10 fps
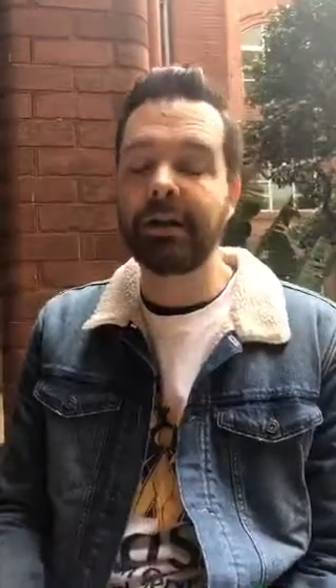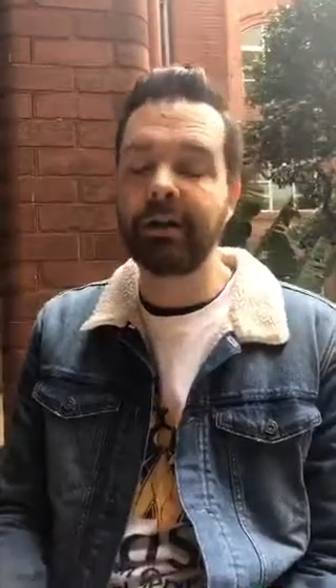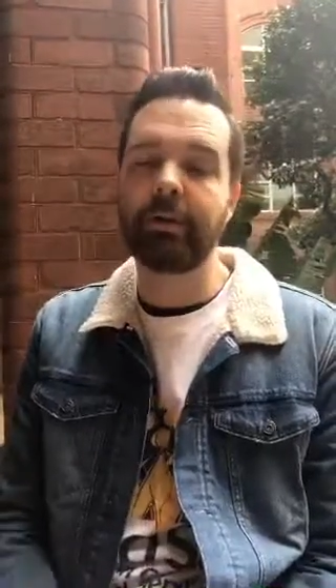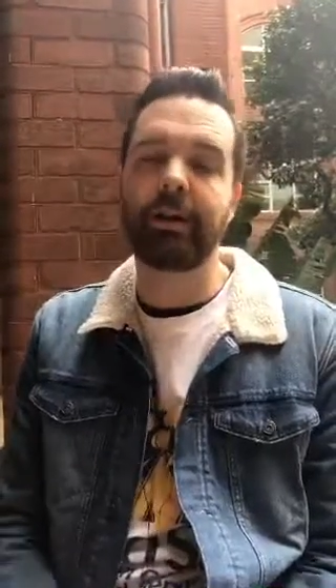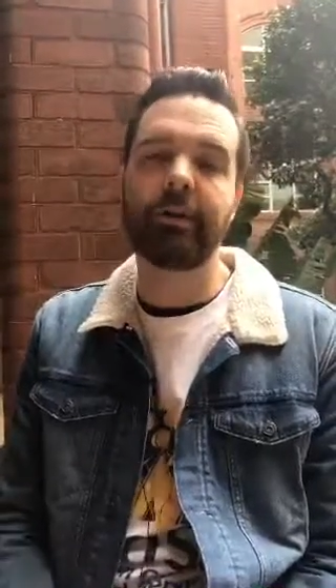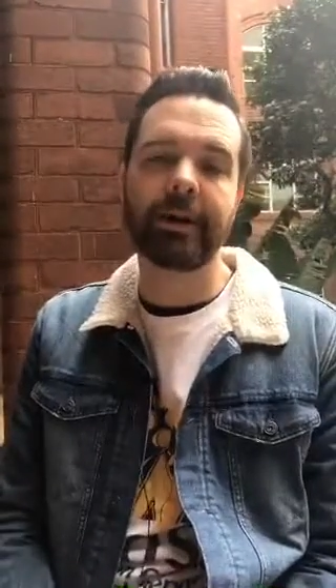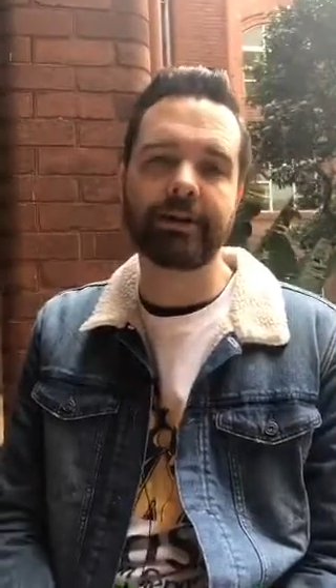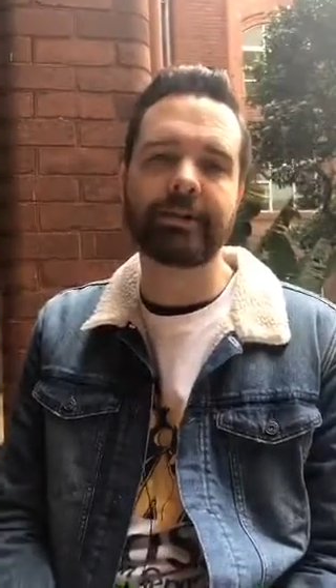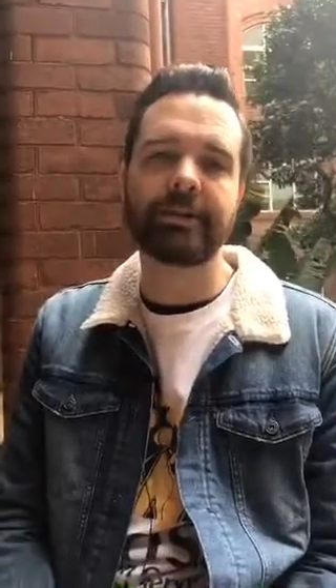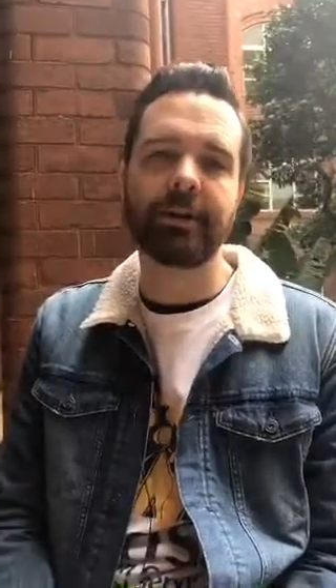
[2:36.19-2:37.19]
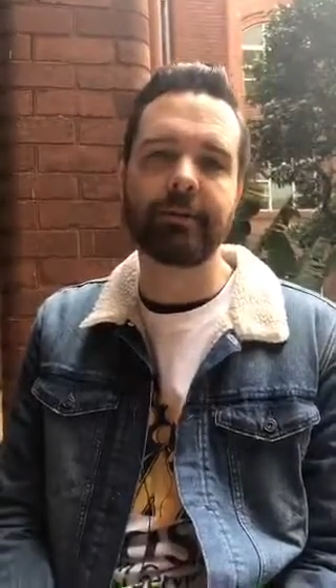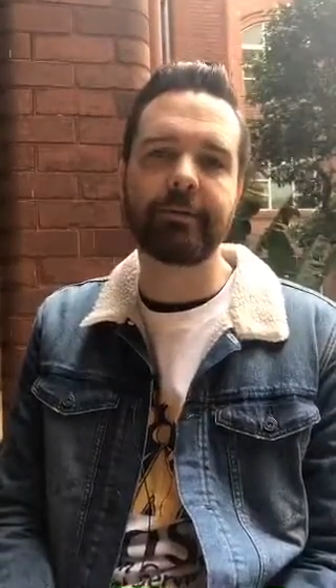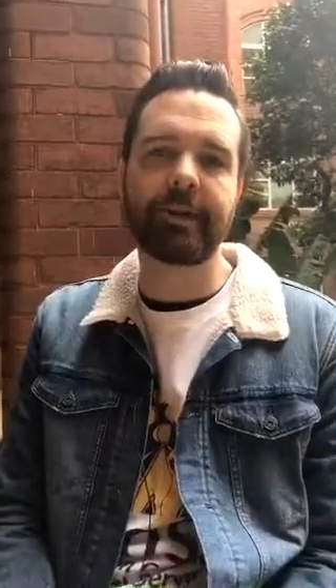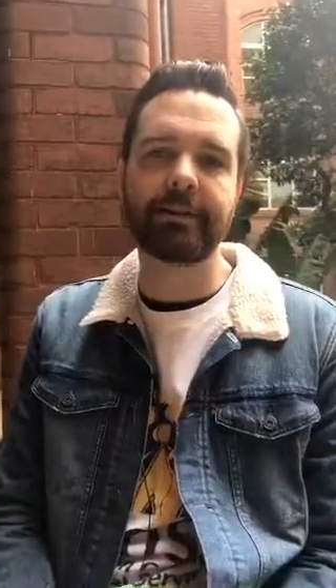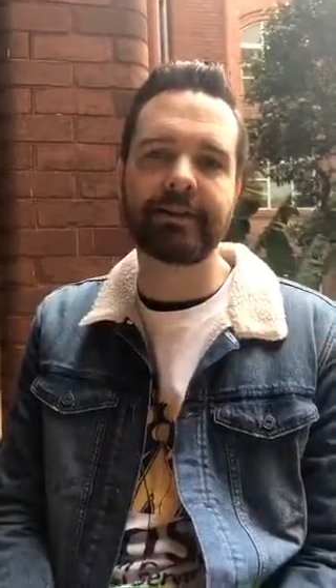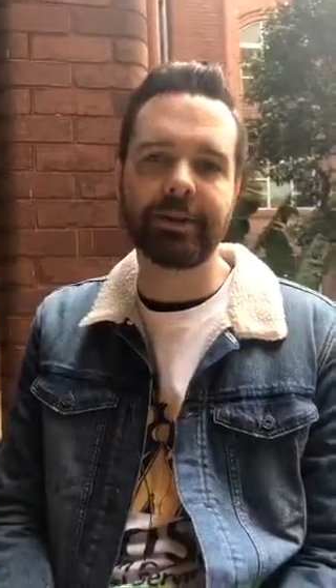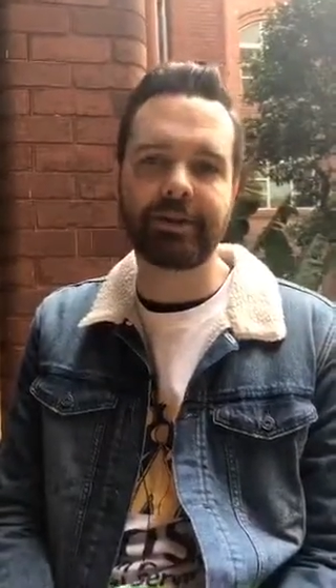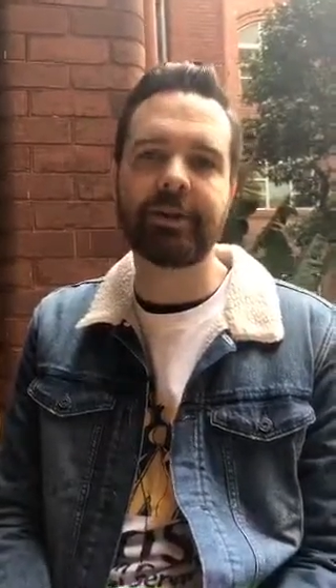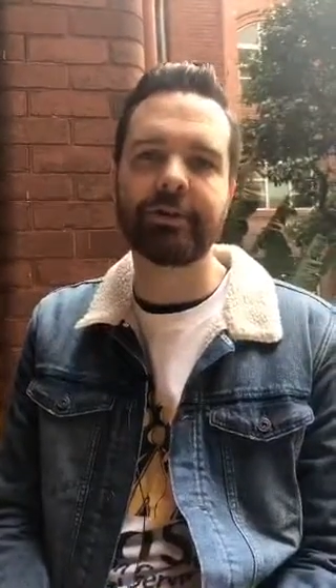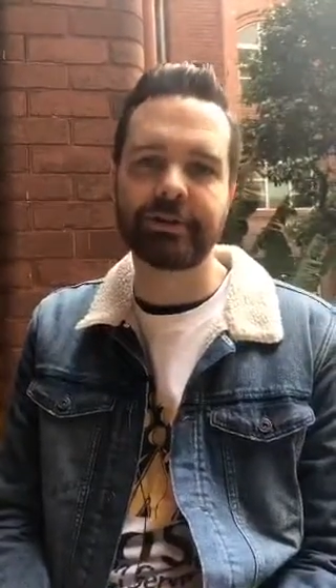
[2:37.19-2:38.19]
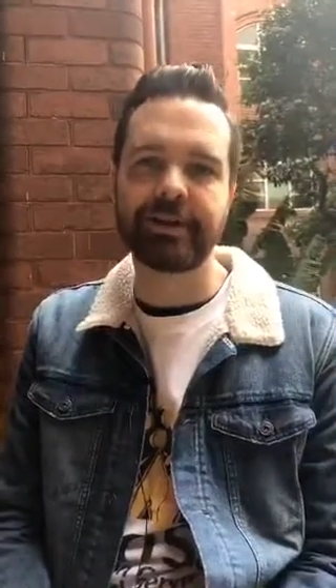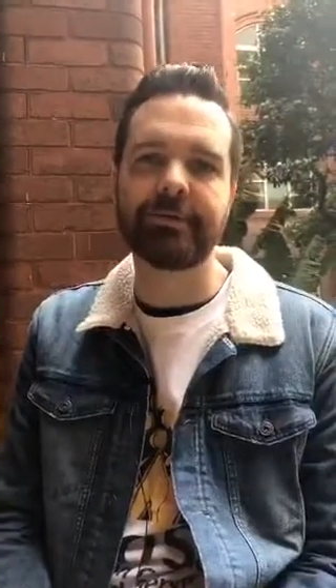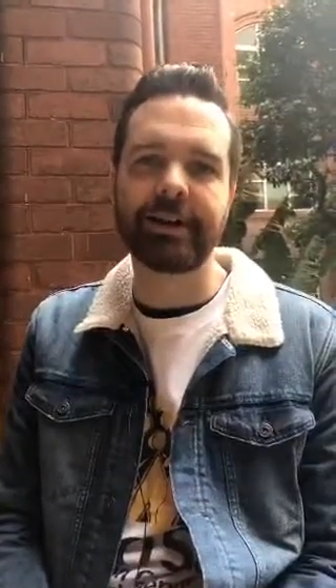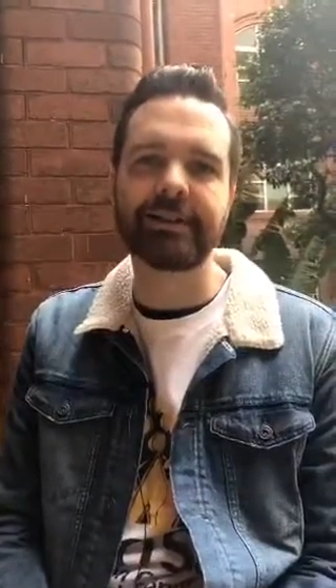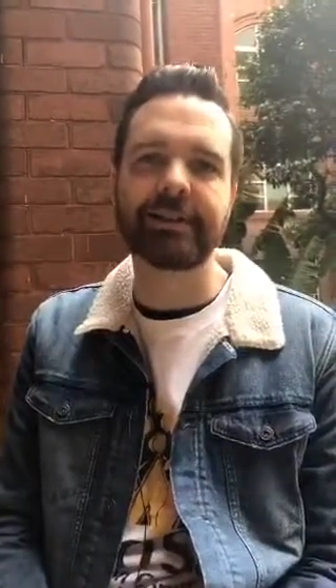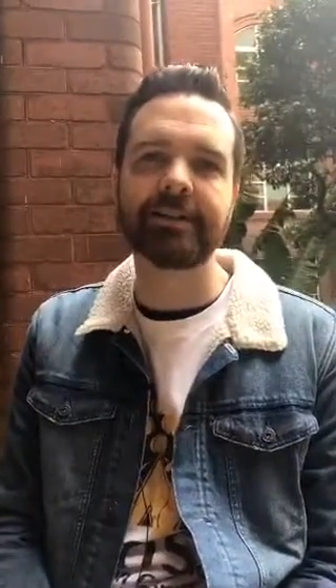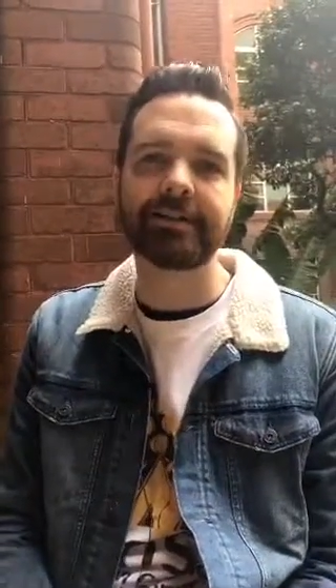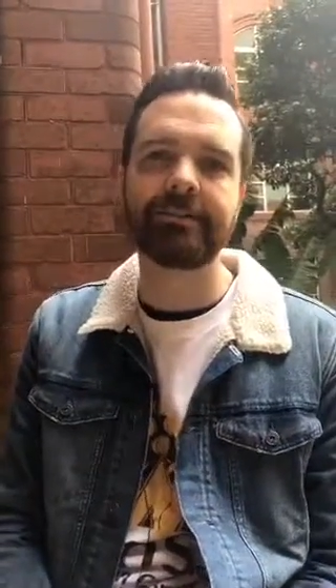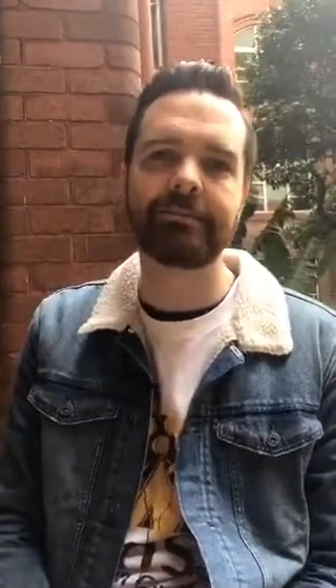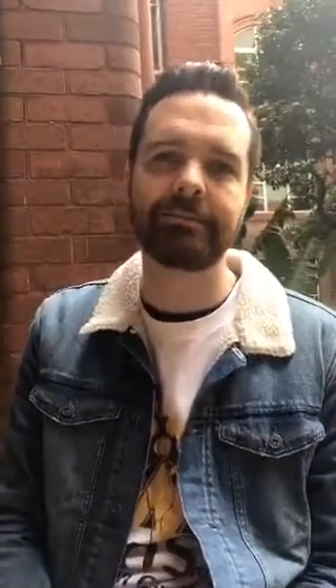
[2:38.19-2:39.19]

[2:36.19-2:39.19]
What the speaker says: if we're going to actually solve some of the challenges that are facing us.